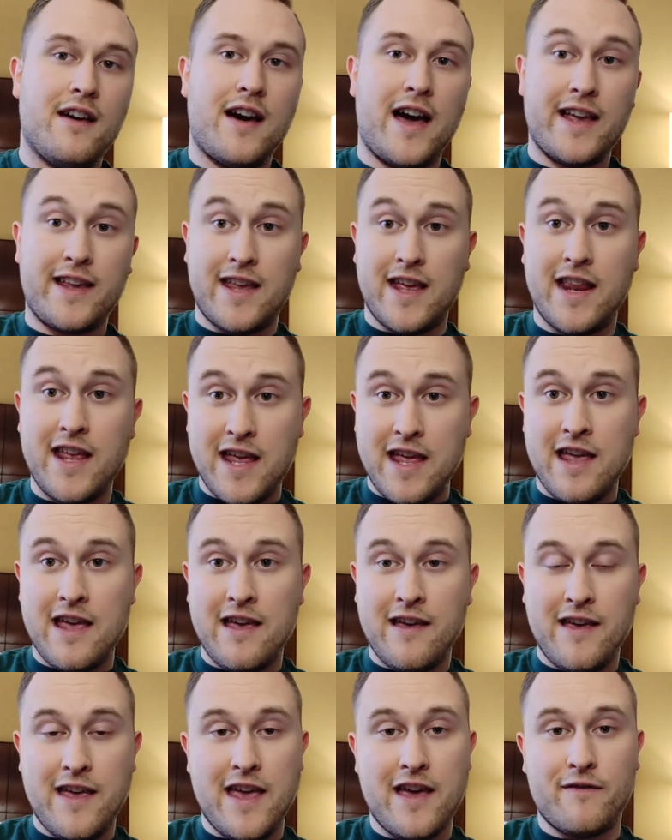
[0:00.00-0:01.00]
I get it.
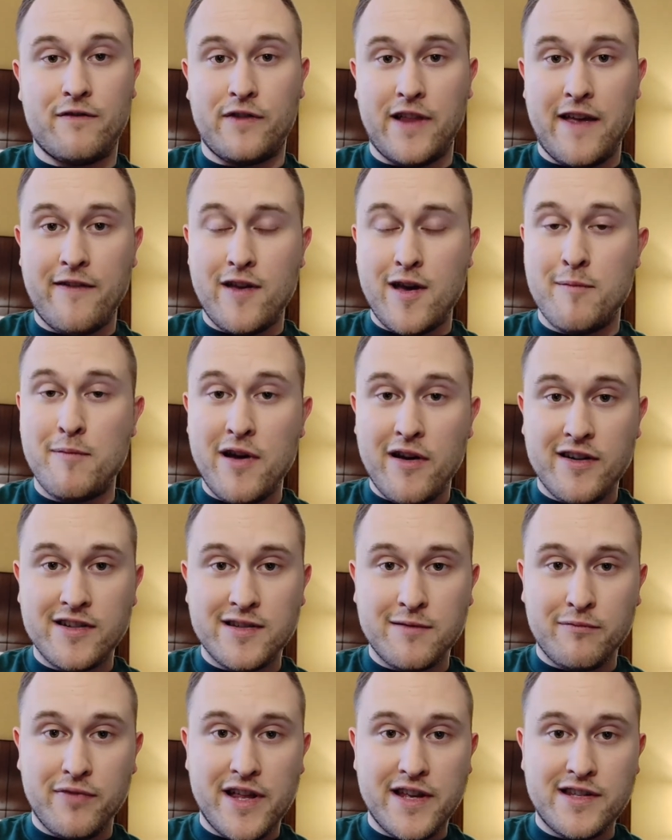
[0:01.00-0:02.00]
If Le'Veon Bell
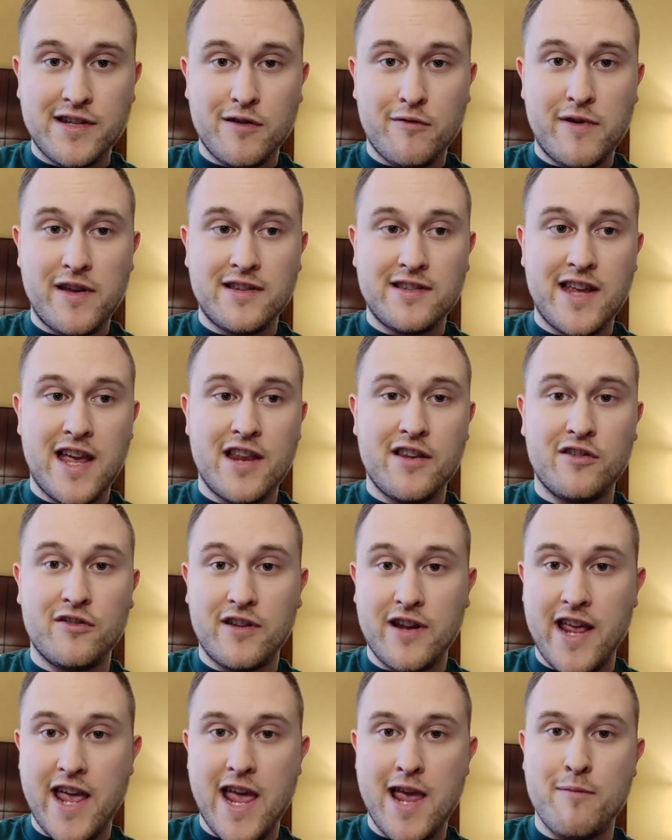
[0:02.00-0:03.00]
doesn't play till week 10, you're
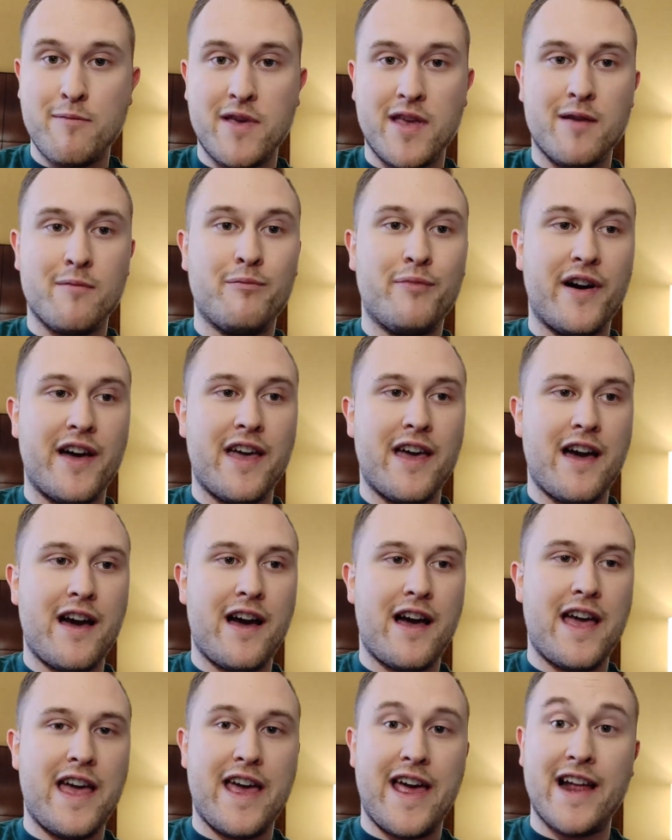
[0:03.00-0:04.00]
going to hate me, but
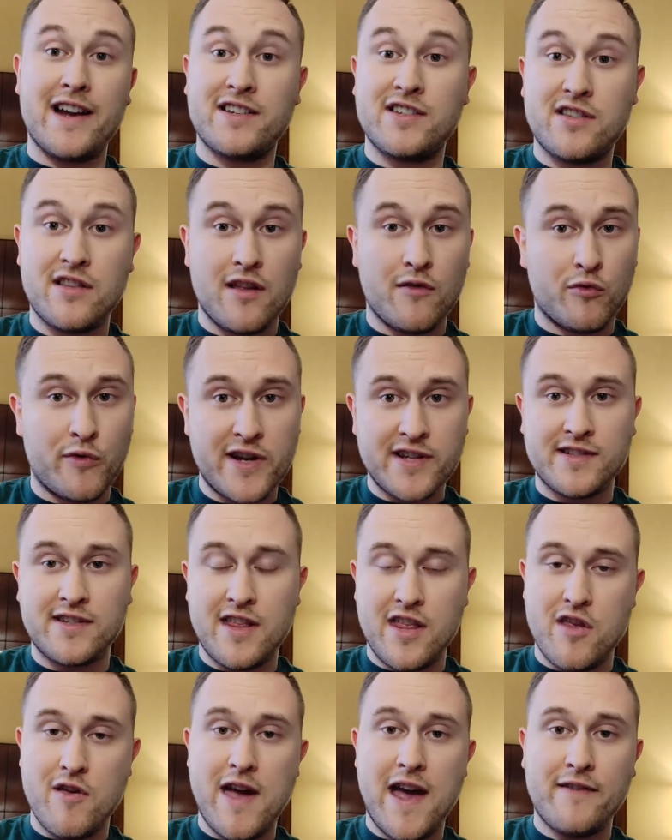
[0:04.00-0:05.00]
that's the risk
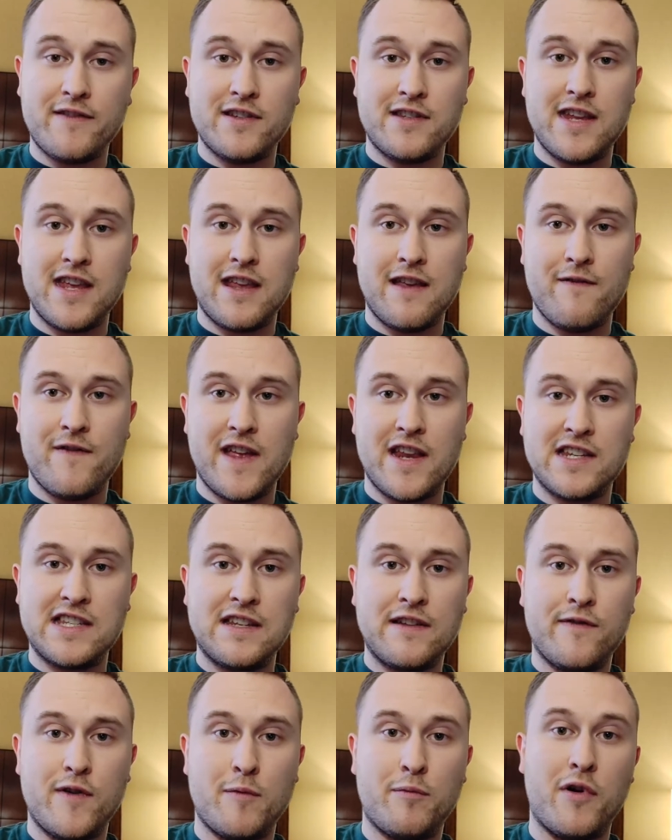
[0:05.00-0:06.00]
that you have to take in
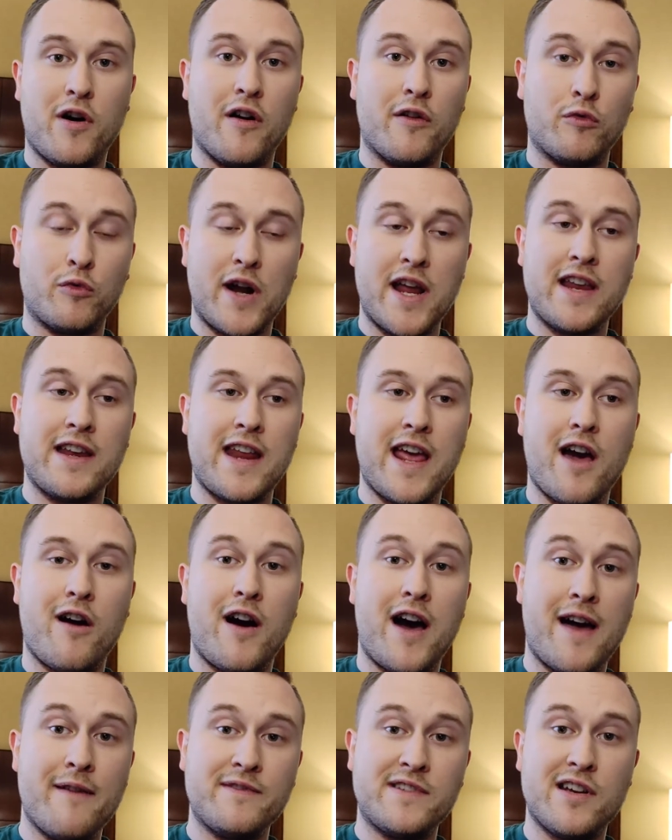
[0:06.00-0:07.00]
fantasy football. And right
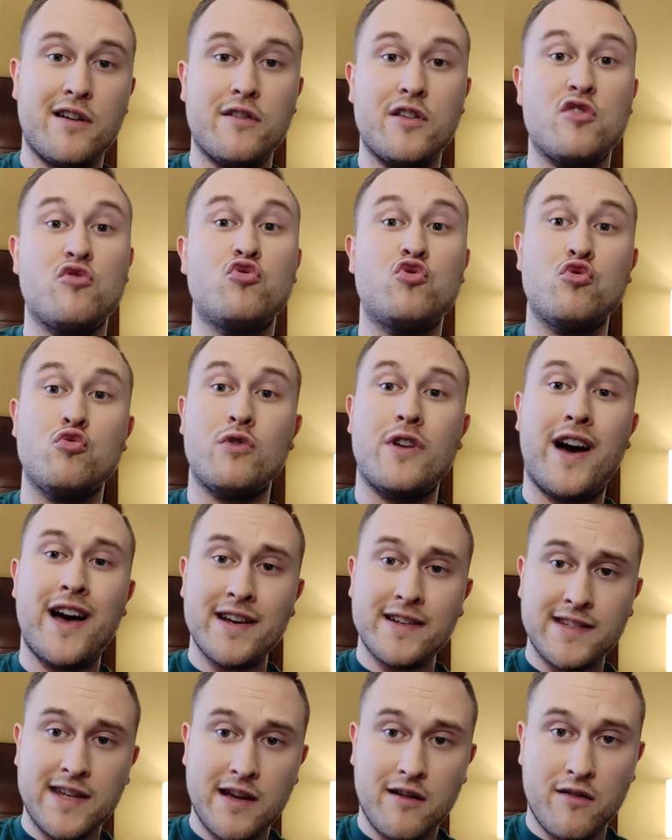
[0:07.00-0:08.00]
now, I'm telling you, do
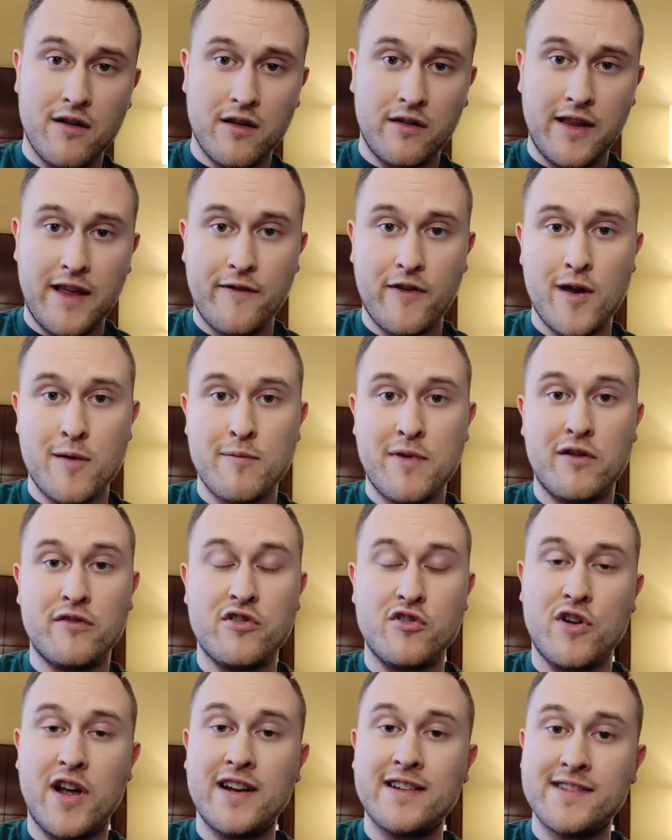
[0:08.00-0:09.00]
not tell on Le'Veon Bell.
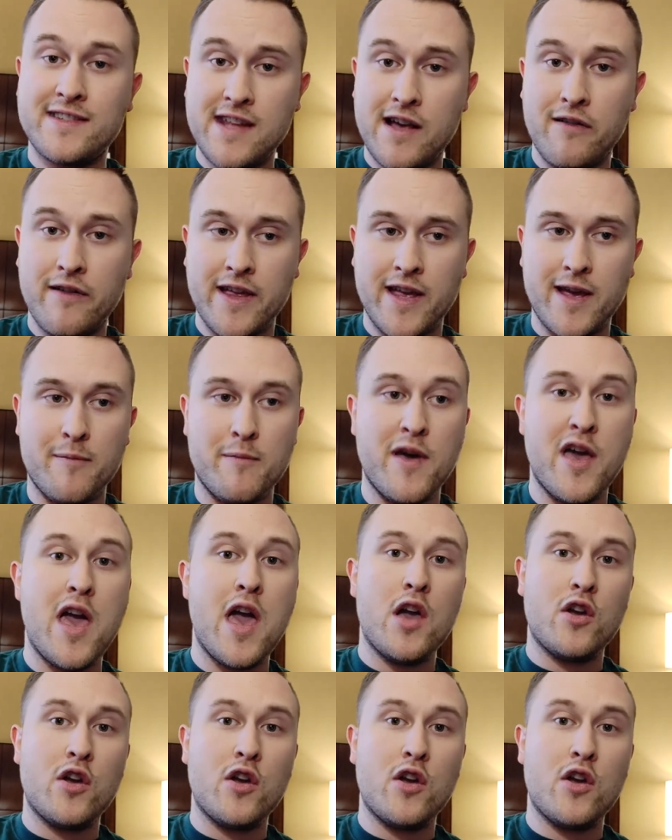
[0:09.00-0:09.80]
Do not sell him.